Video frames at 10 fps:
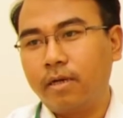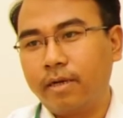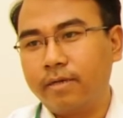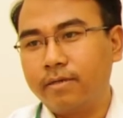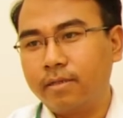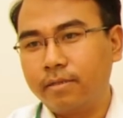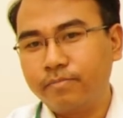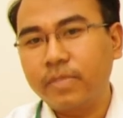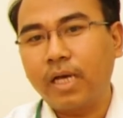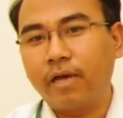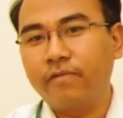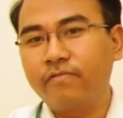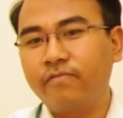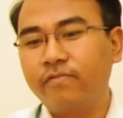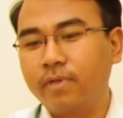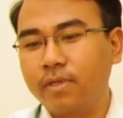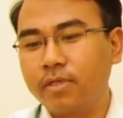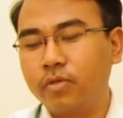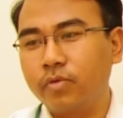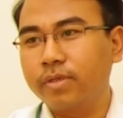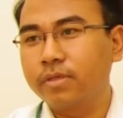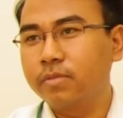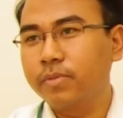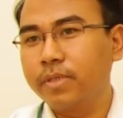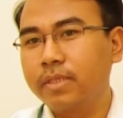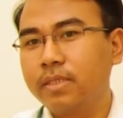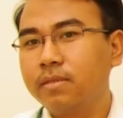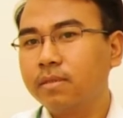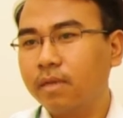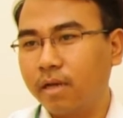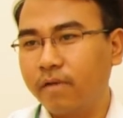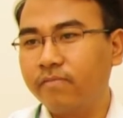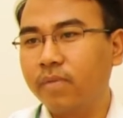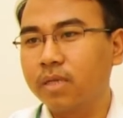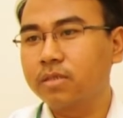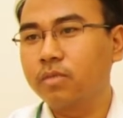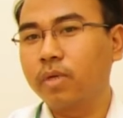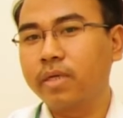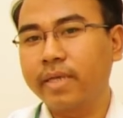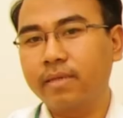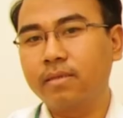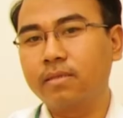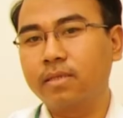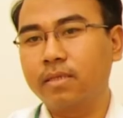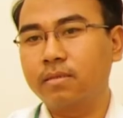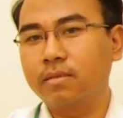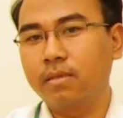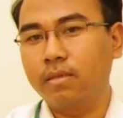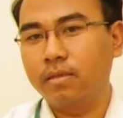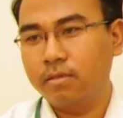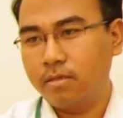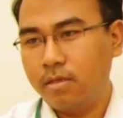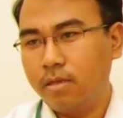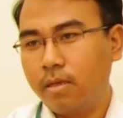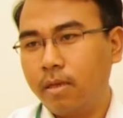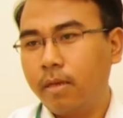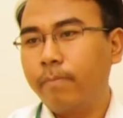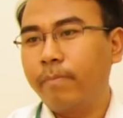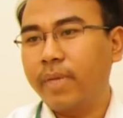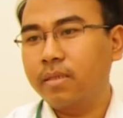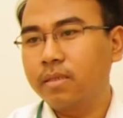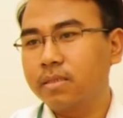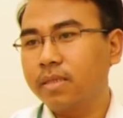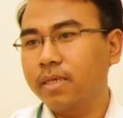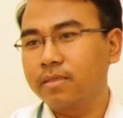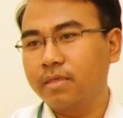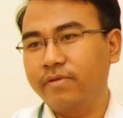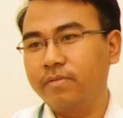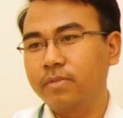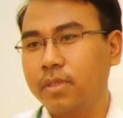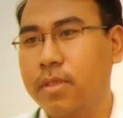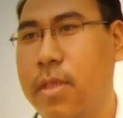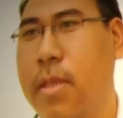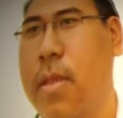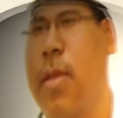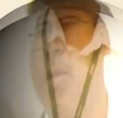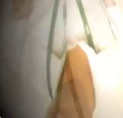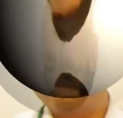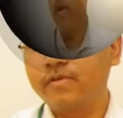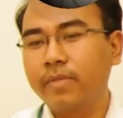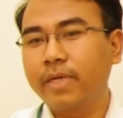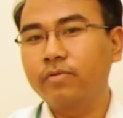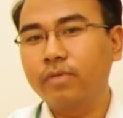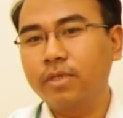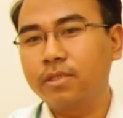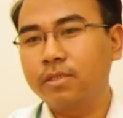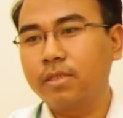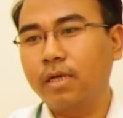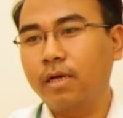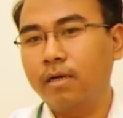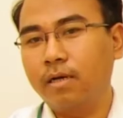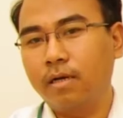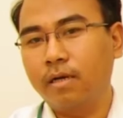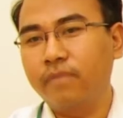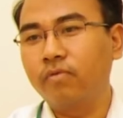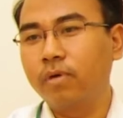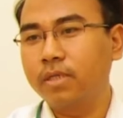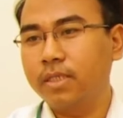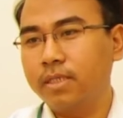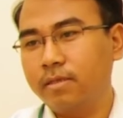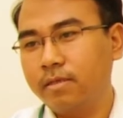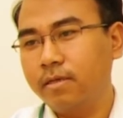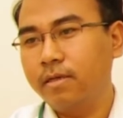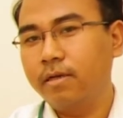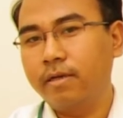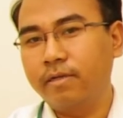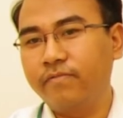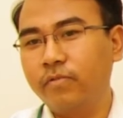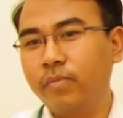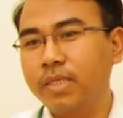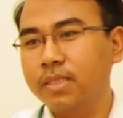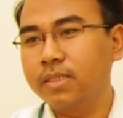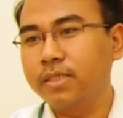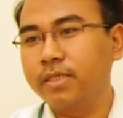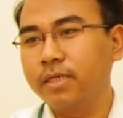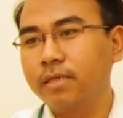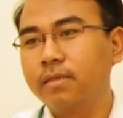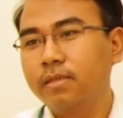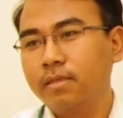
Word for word: And during this period, I have mastered one technique, that's the pectus excavatum surgery. After my education, I worked at a few places in India.